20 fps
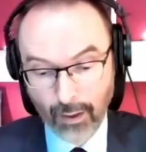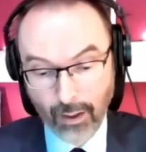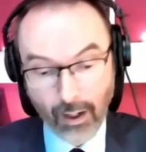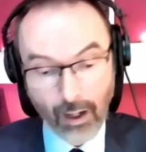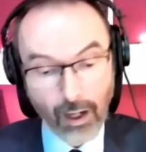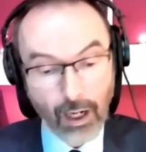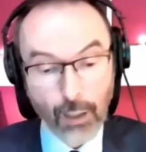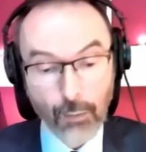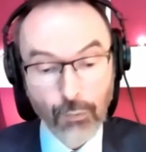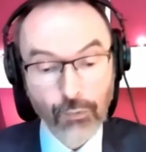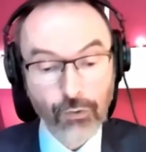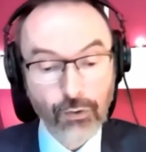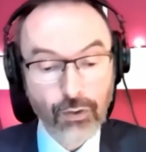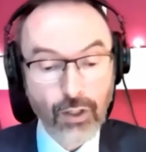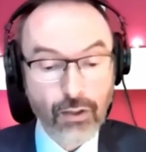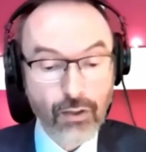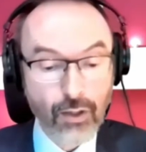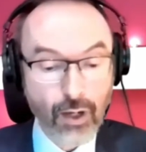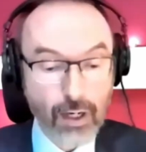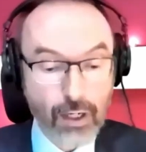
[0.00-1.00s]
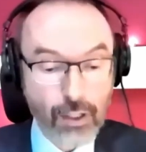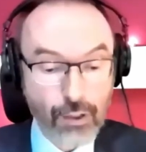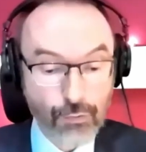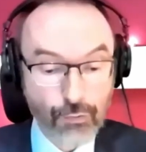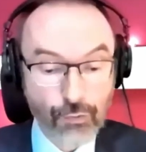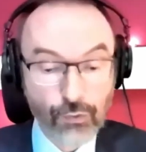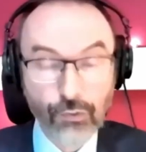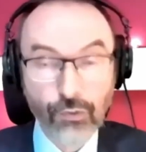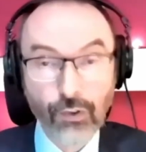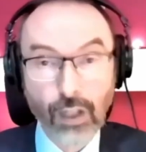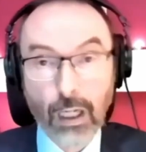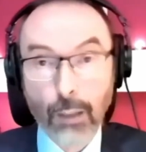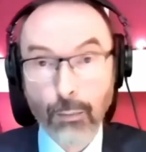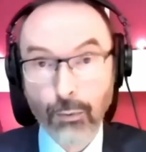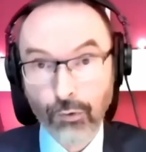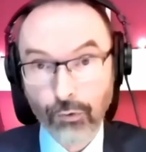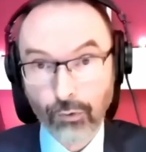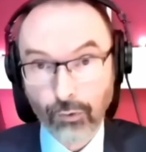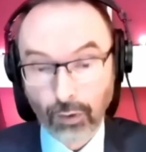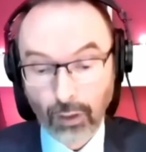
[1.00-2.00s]
I was on a diet of
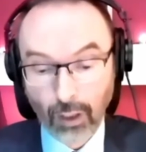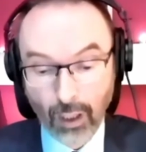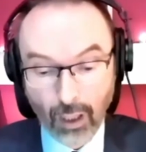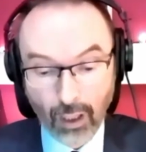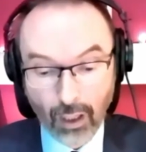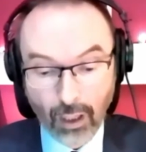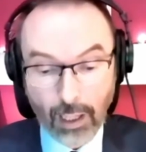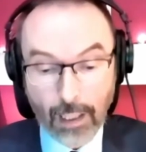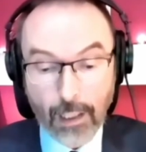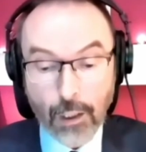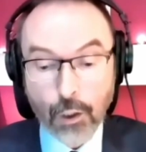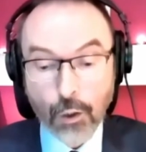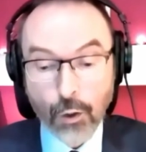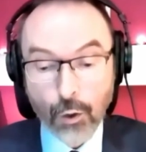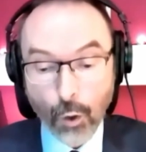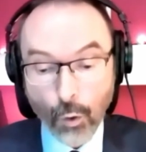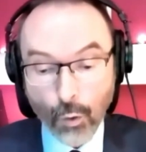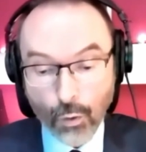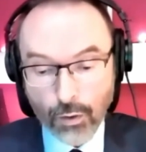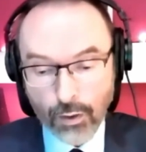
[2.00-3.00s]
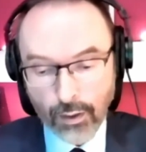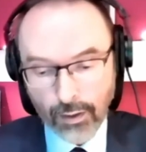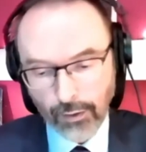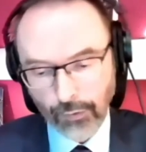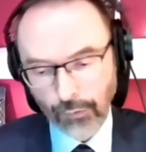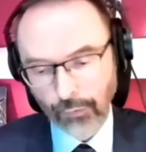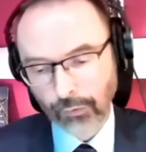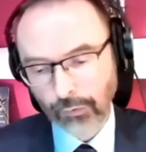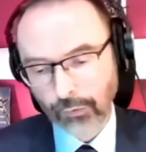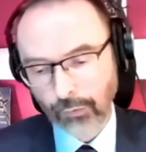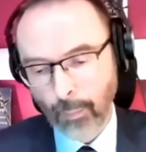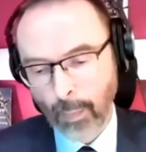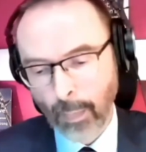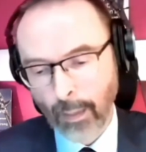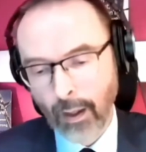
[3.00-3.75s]
celibacy and loneliness.